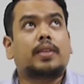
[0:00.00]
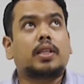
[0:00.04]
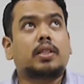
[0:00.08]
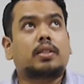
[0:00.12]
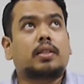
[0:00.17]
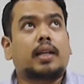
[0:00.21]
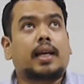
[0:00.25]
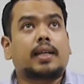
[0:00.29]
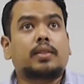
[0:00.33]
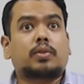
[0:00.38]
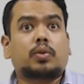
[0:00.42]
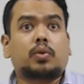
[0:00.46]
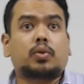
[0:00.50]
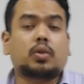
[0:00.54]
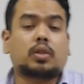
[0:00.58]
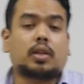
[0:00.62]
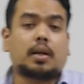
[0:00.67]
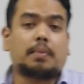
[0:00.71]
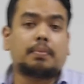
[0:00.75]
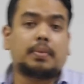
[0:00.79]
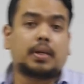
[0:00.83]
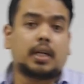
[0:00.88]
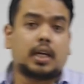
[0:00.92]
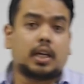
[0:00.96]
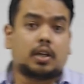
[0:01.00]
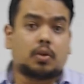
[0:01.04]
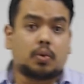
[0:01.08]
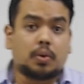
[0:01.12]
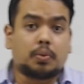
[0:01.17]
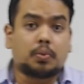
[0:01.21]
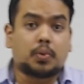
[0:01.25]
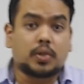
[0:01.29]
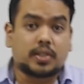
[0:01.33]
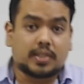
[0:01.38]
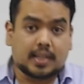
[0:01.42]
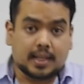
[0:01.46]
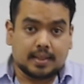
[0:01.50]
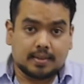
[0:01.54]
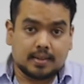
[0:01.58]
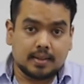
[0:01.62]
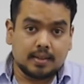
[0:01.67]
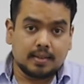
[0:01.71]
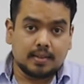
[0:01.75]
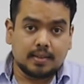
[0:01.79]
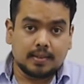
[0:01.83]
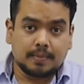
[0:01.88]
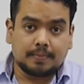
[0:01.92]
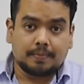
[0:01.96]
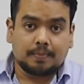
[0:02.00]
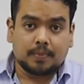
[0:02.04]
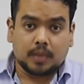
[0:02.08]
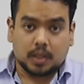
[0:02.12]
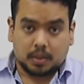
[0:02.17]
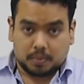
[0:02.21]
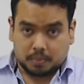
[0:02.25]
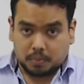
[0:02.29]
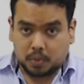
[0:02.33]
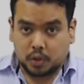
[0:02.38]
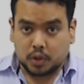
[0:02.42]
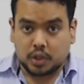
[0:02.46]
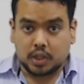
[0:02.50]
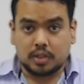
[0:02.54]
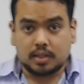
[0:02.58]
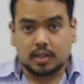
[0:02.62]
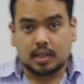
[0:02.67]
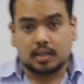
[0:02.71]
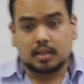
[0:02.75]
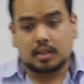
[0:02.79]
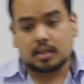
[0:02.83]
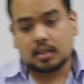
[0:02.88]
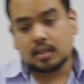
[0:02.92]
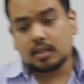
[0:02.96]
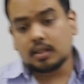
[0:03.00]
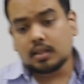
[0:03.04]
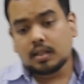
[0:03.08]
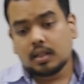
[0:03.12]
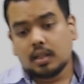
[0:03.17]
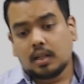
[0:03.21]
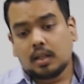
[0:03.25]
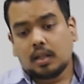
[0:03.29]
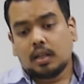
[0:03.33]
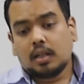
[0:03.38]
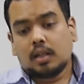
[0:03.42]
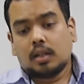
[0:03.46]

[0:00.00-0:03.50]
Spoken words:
these lights also come equipped with sensors, motion sensors.